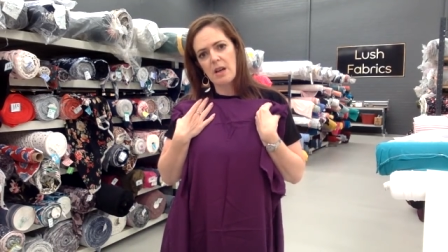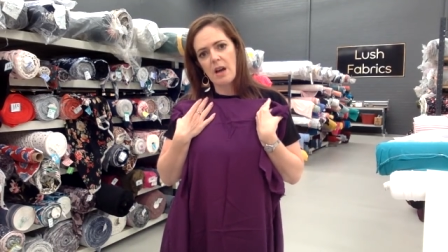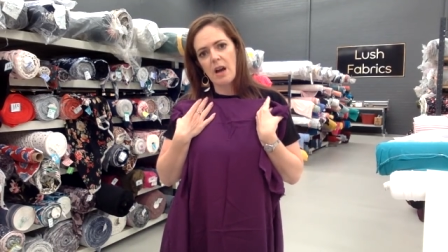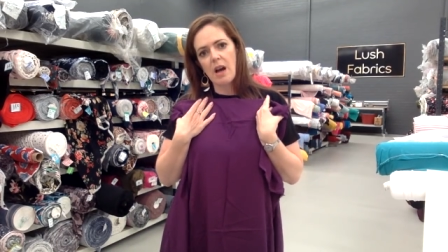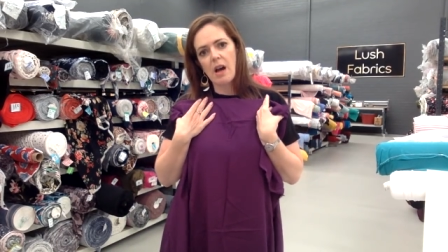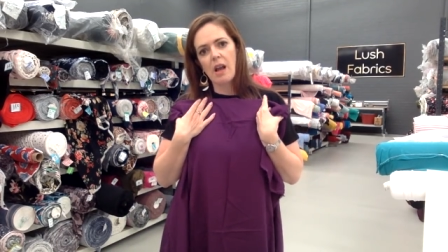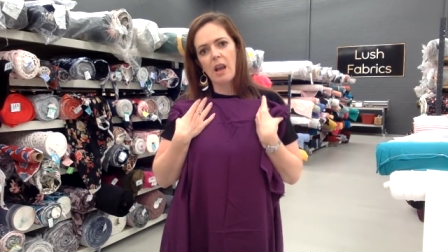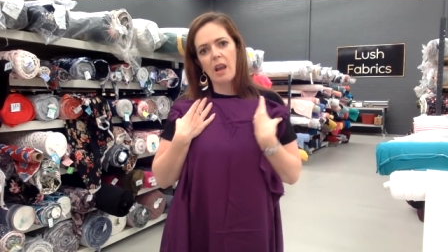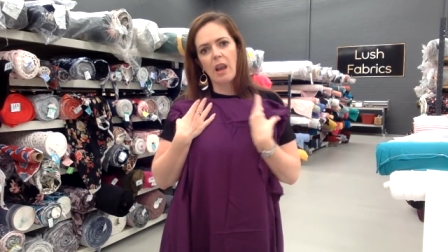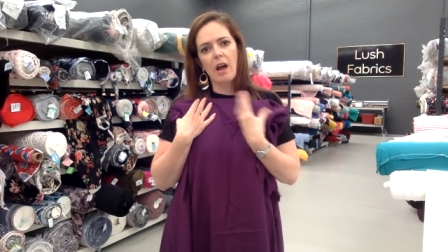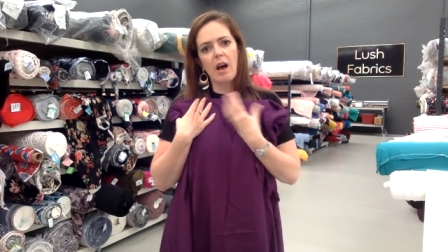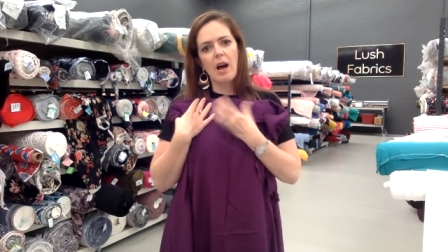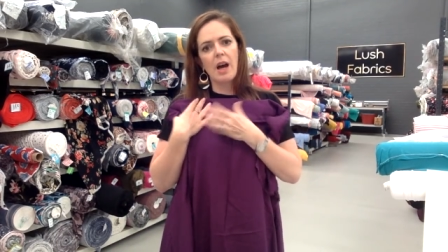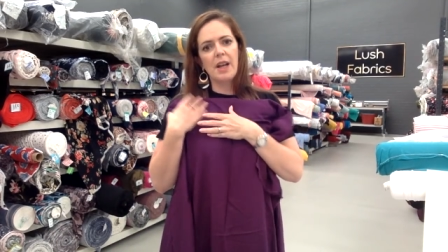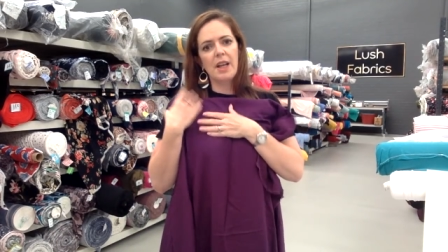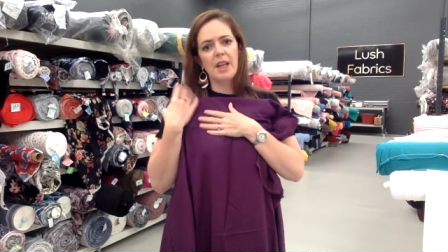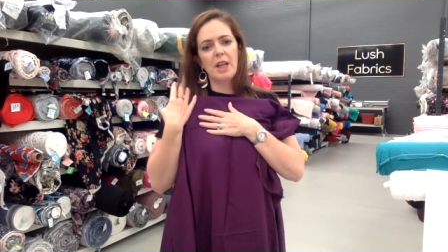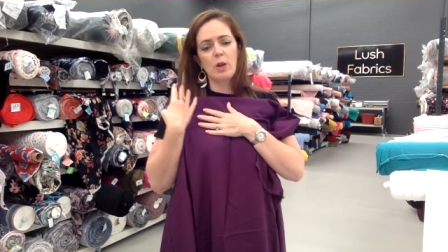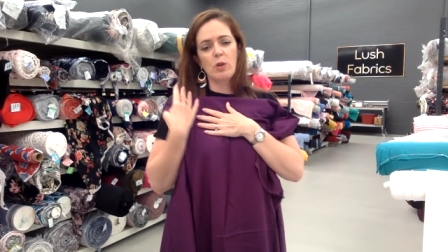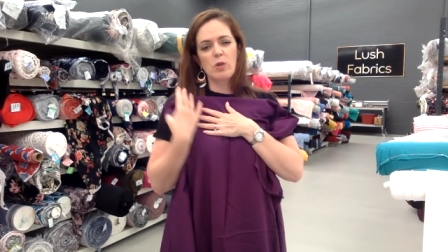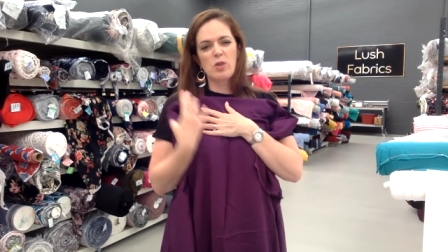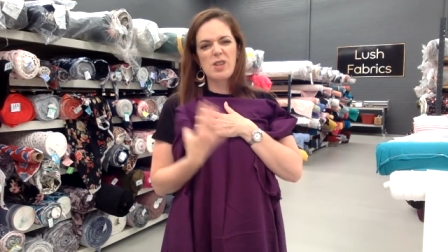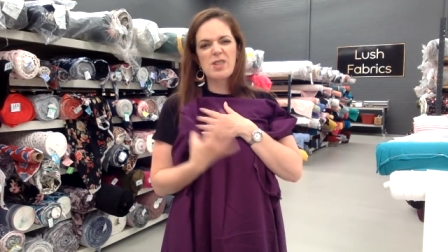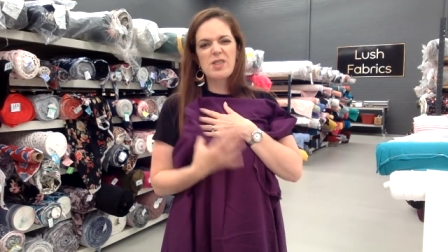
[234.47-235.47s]
a
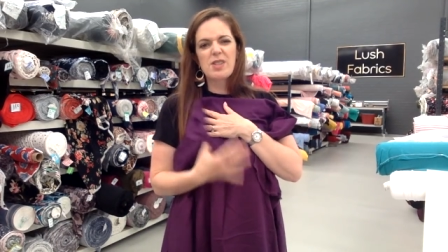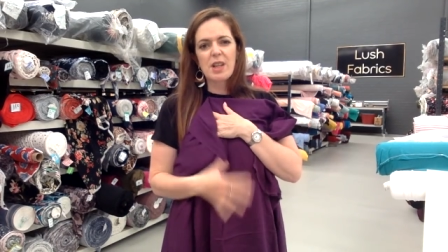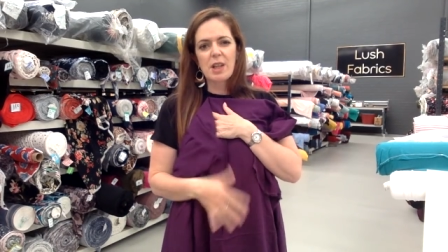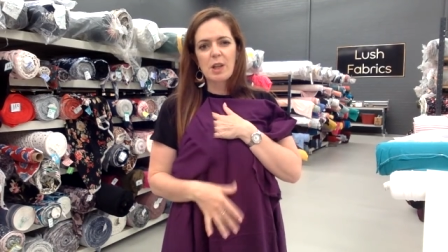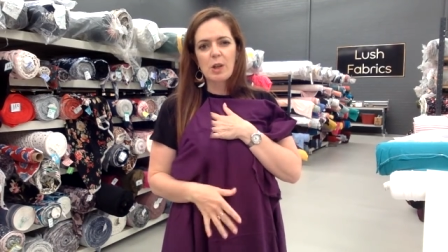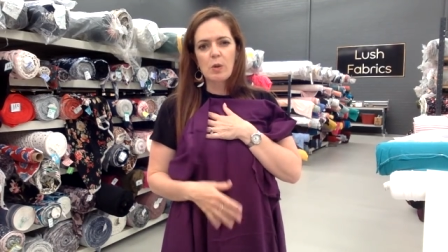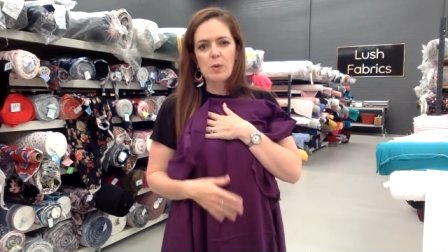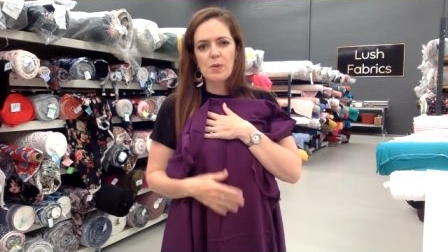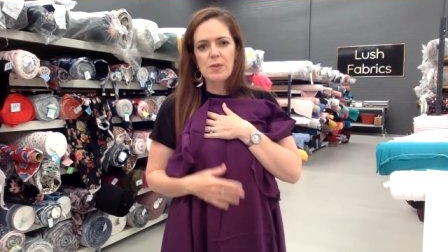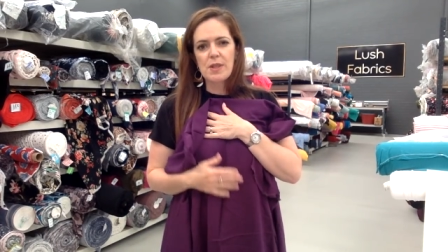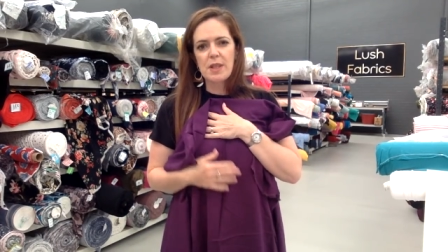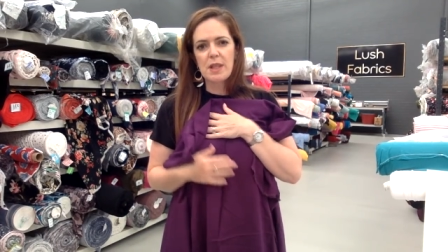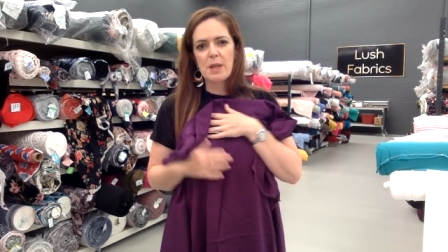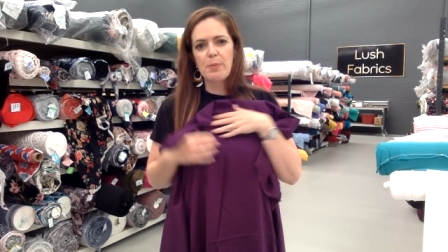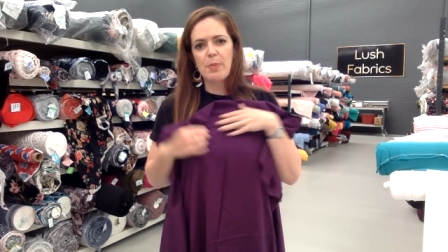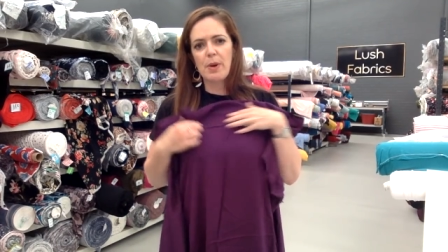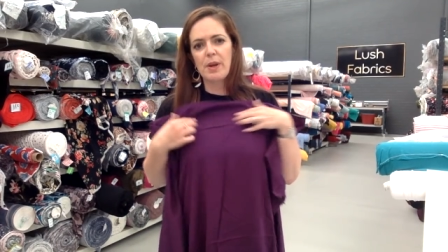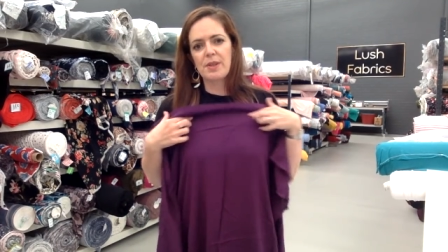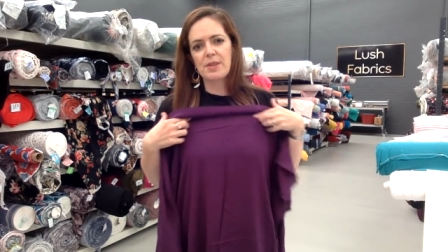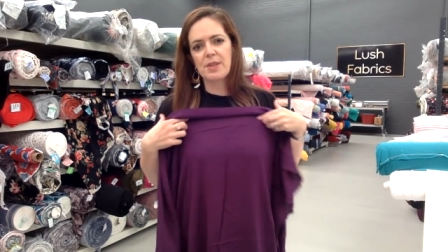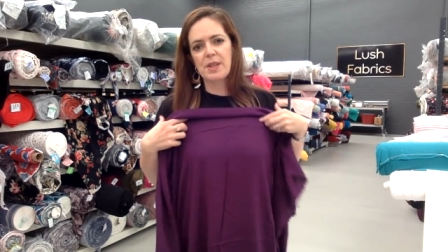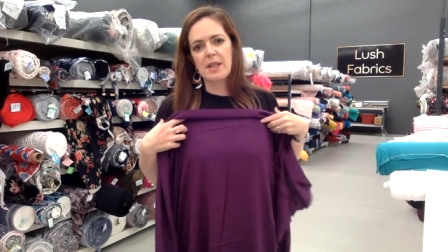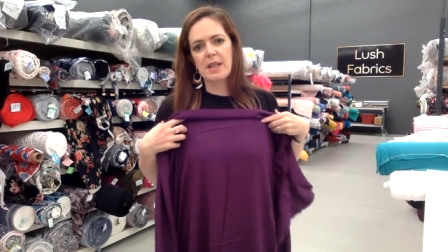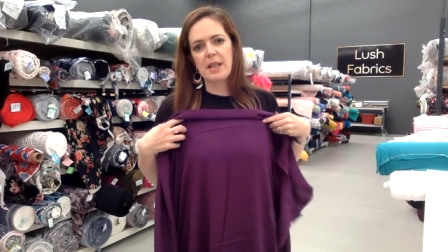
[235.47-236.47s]
lining or just a little slip
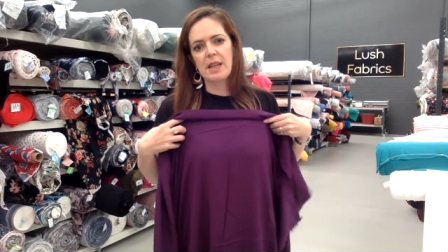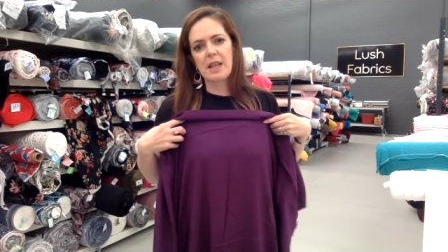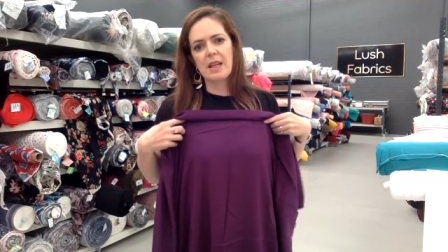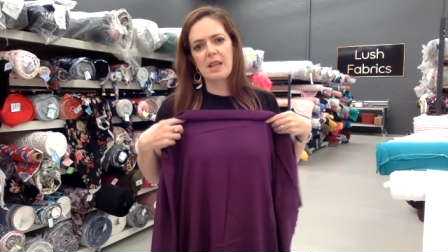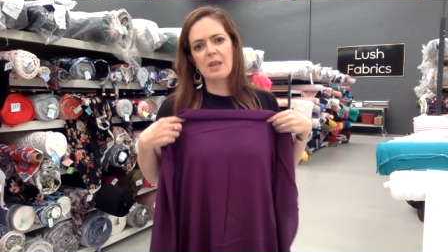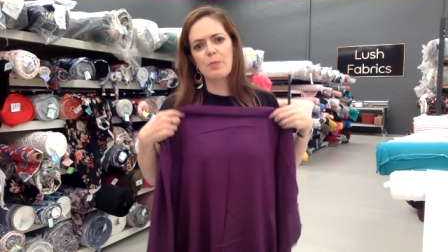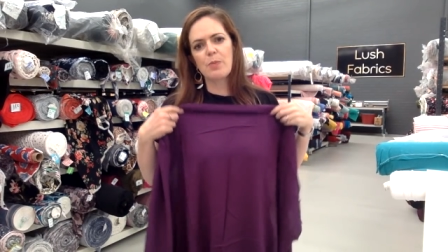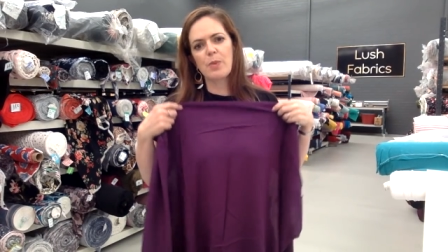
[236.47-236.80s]
underneath,